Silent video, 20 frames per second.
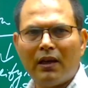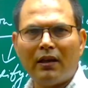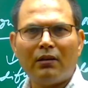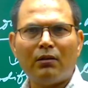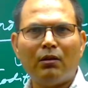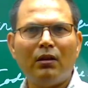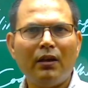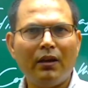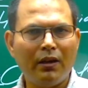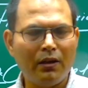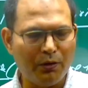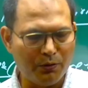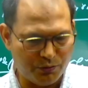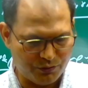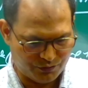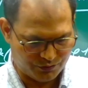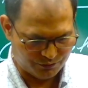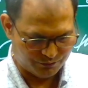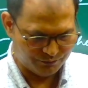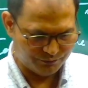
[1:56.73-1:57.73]
called
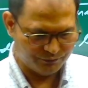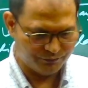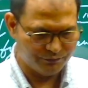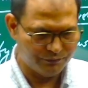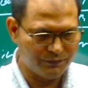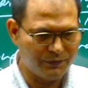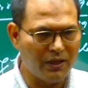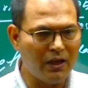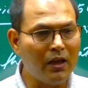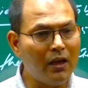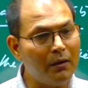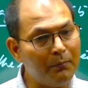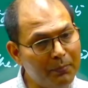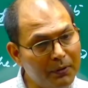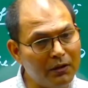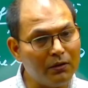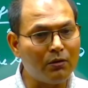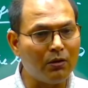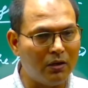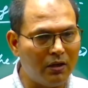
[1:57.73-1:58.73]
Hindus. They have
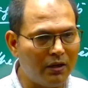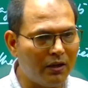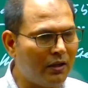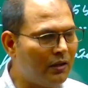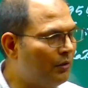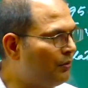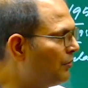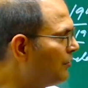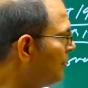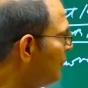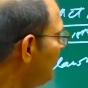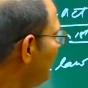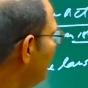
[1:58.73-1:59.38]
been called Hindus